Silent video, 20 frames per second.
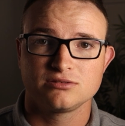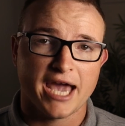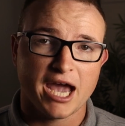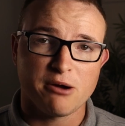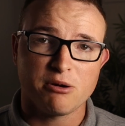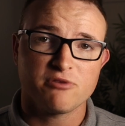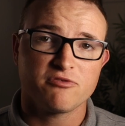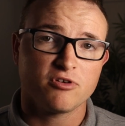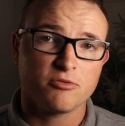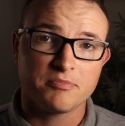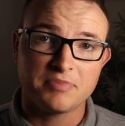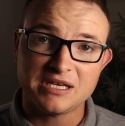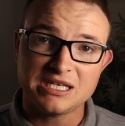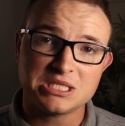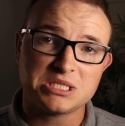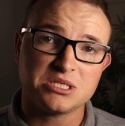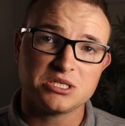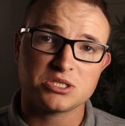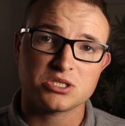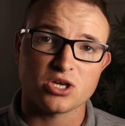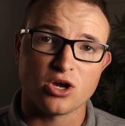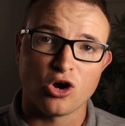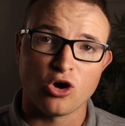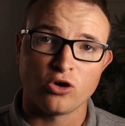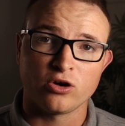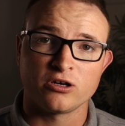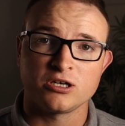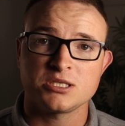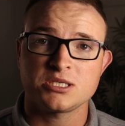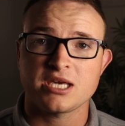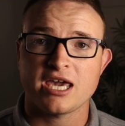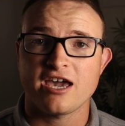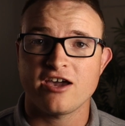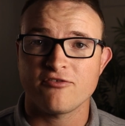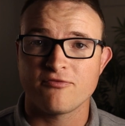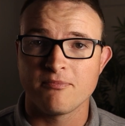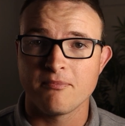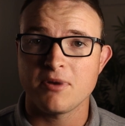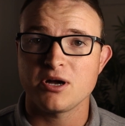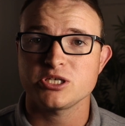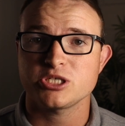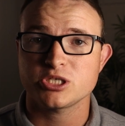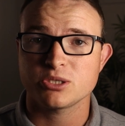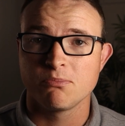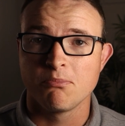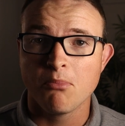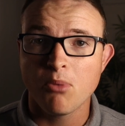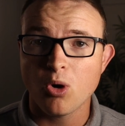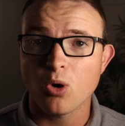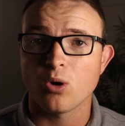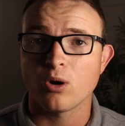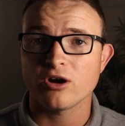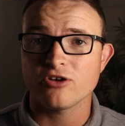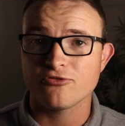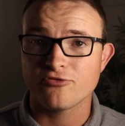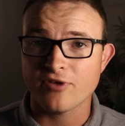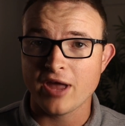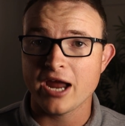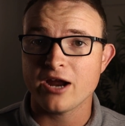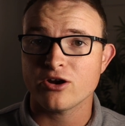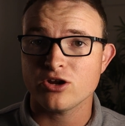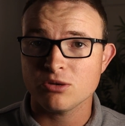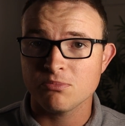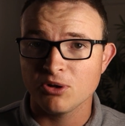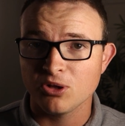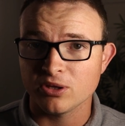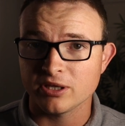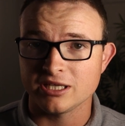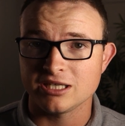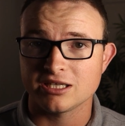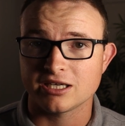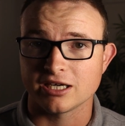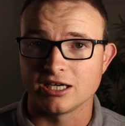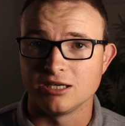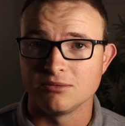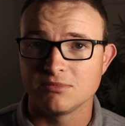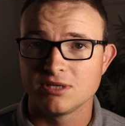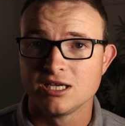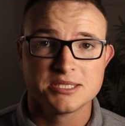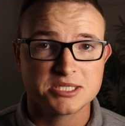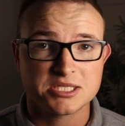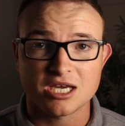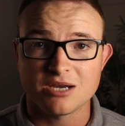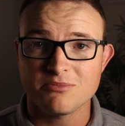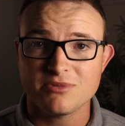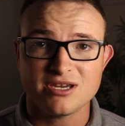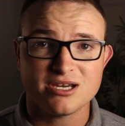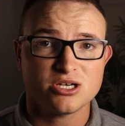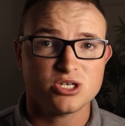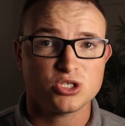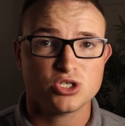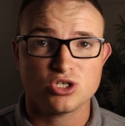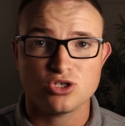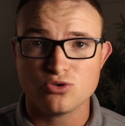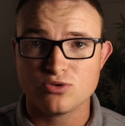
However, business owners have much more variable income. Some years